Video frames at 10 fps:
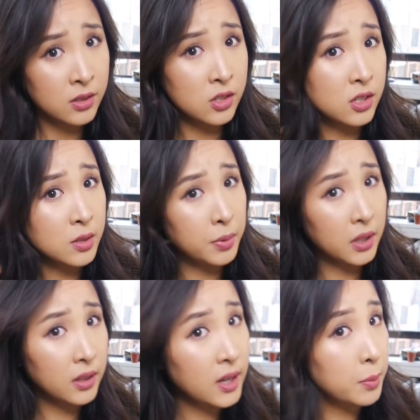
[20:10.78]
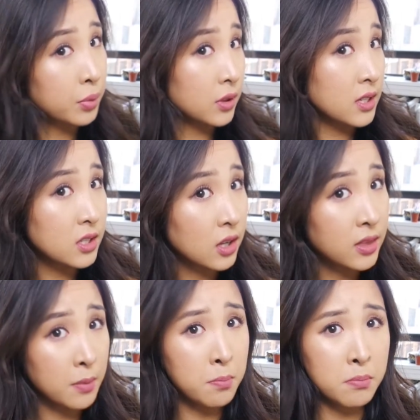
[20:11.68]
So typically I put this
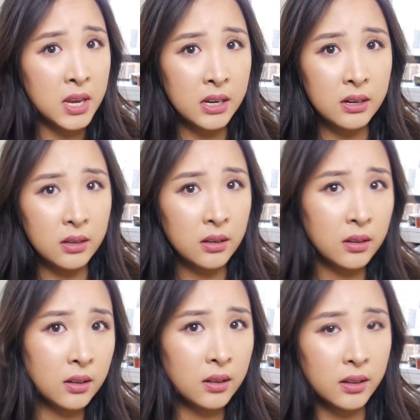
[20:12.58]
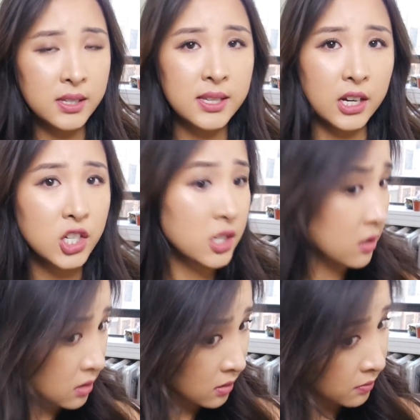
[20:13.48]
on the mid
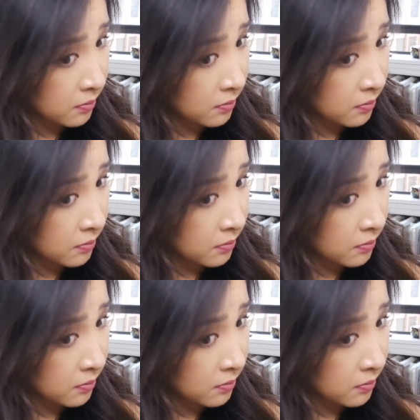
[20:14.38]
section